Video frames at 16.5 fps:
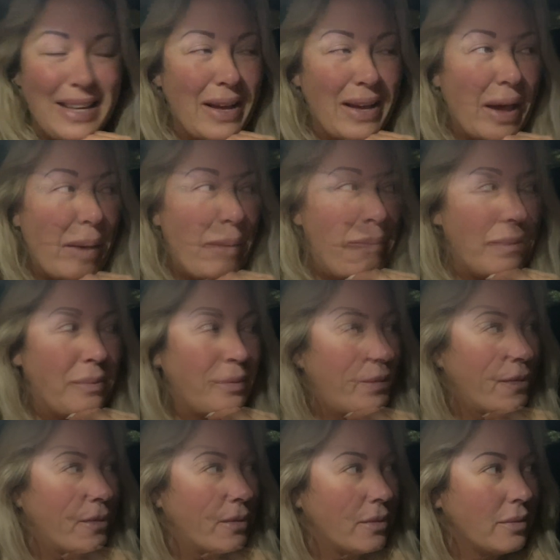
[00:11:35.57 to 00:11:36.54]
Um,
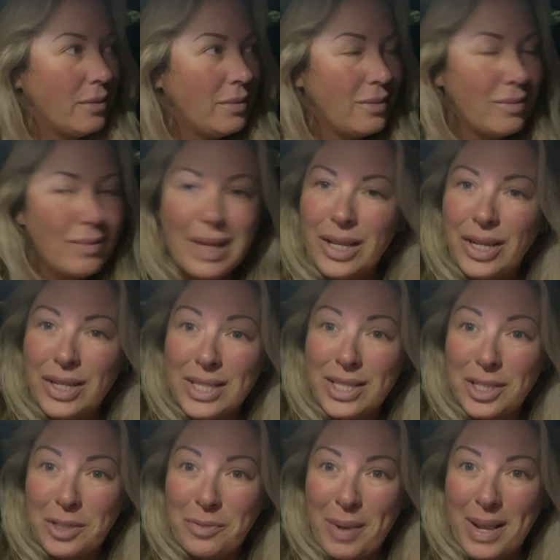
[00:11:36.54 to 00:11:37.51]
I'm going to
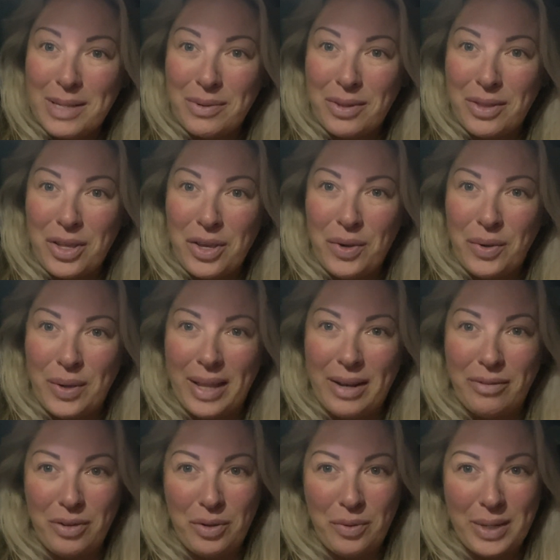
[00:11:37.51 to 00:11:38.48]
touch base with you in
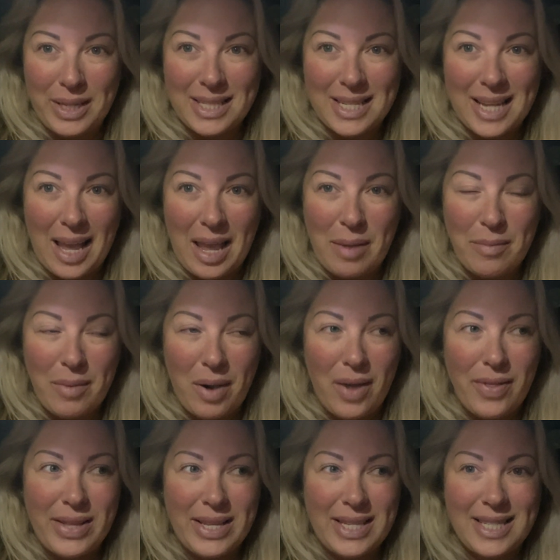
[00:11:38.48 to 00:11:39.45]
a few weeks' time
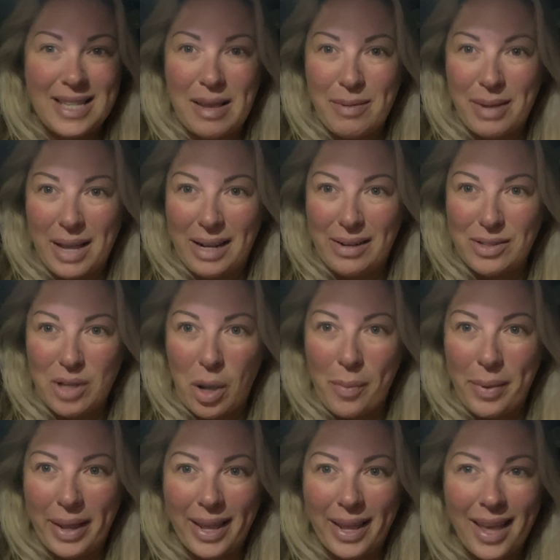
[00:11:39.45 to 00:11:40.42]
on this same kind of
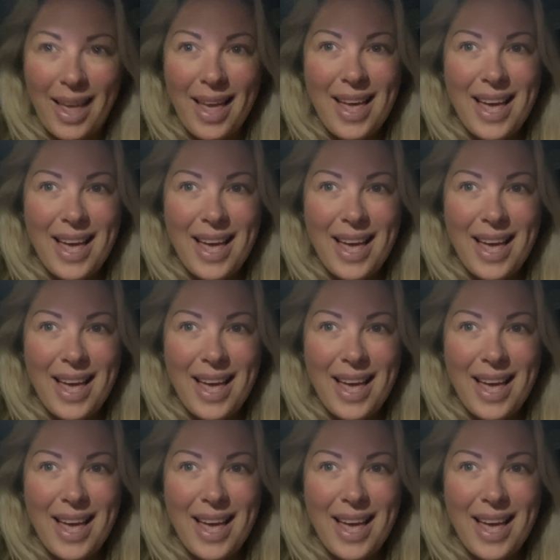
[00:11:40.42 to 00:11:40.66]
topic